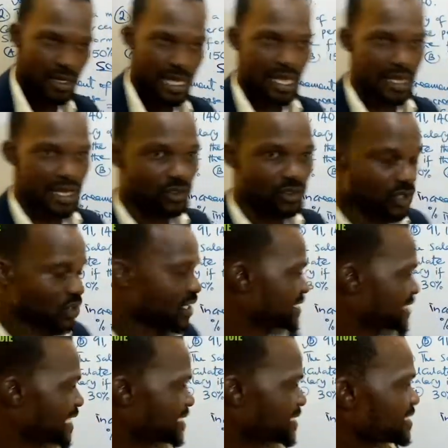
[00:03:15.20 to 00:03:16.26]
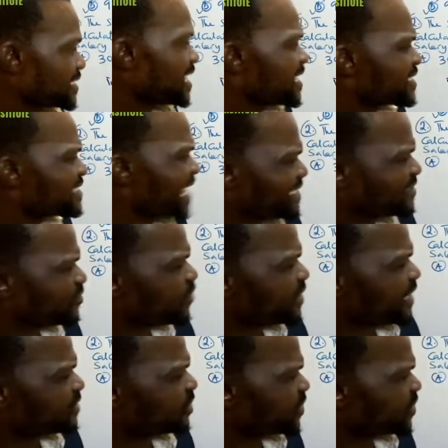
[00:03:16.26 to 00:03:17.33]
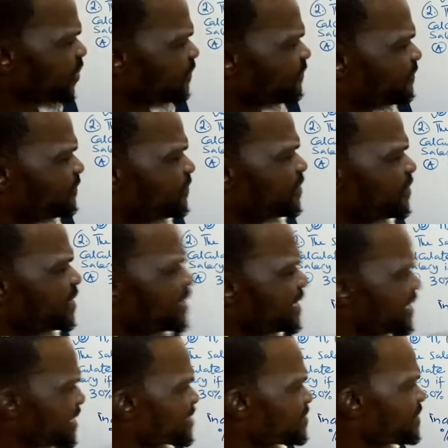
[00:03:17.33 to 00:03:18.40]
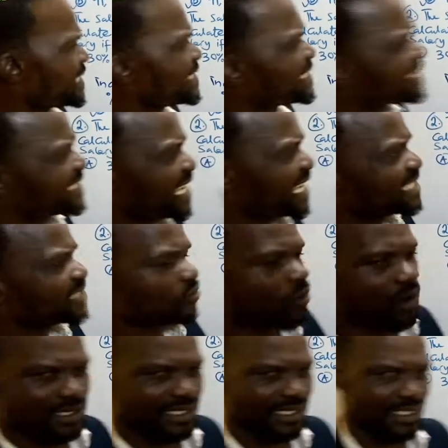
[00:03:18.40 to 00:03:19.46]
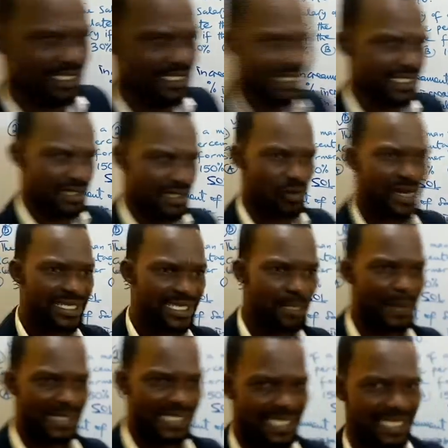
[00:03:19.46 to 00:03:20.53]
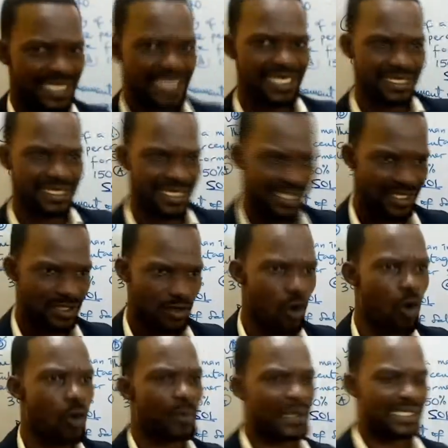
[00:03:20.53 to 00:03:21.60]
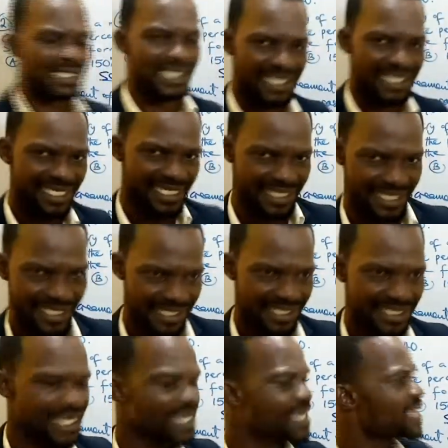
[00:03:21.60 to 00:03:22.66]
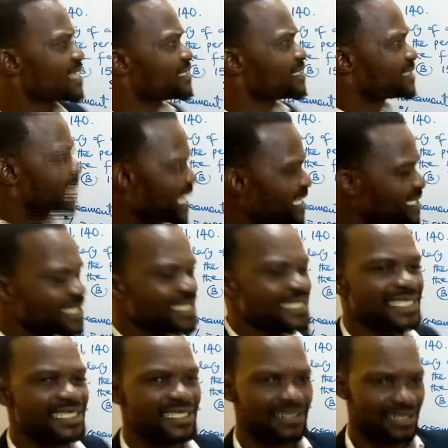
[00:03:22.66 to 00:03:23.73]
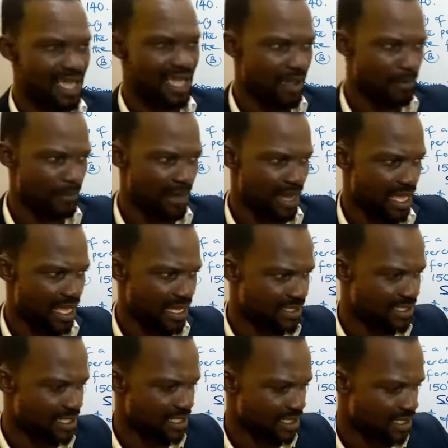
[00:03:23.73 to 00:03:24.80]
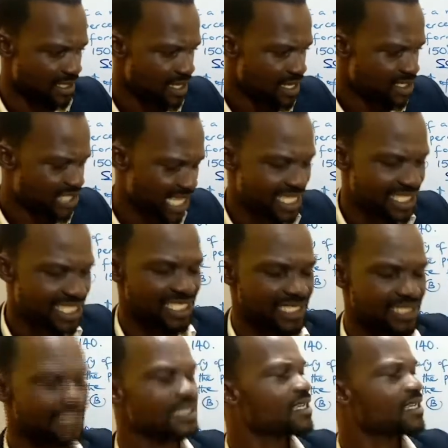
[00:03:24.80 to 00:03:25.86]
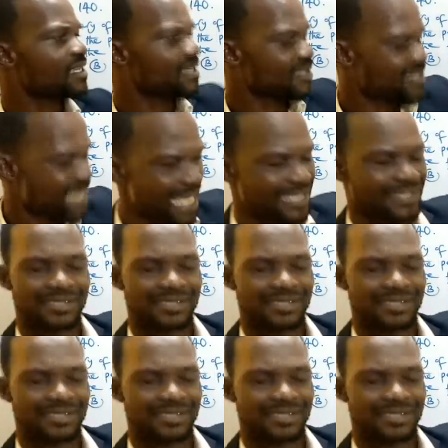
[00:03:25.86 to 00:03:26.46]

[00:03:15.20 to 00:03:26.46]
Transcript: educational setting, that when you're talking of increment, the change in what? When they say percentage increase or percentage decrease, change in the change in that